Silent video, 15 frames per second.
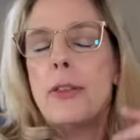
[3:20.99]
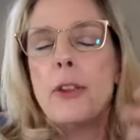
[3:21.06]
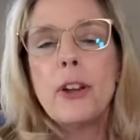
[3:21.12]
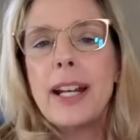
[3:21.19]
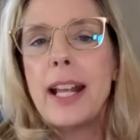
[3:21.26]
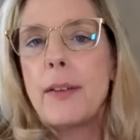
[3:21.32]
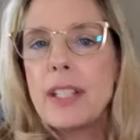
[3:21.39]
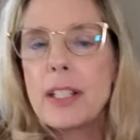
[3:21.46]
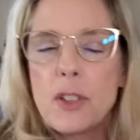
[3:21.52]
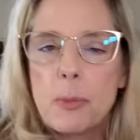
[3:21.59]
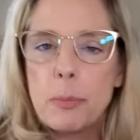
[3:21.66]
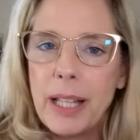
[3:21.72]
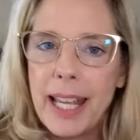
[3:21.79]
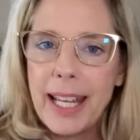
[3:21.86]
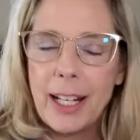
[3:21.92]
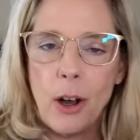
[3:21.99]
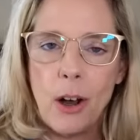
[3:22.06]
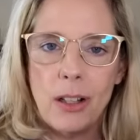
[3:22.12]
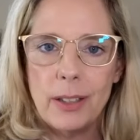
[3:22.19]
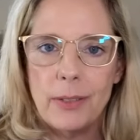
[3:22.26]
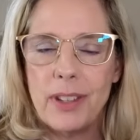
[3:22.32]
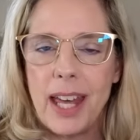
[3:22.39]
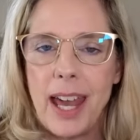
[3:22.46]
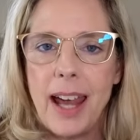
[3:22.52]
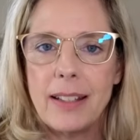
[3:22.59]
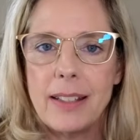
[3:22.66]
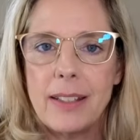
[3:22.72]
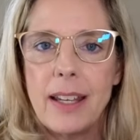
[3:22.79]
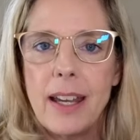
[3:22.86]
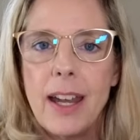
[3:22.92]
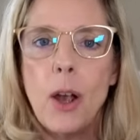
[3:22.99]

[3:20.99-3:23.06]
They're going to have to explain all of that.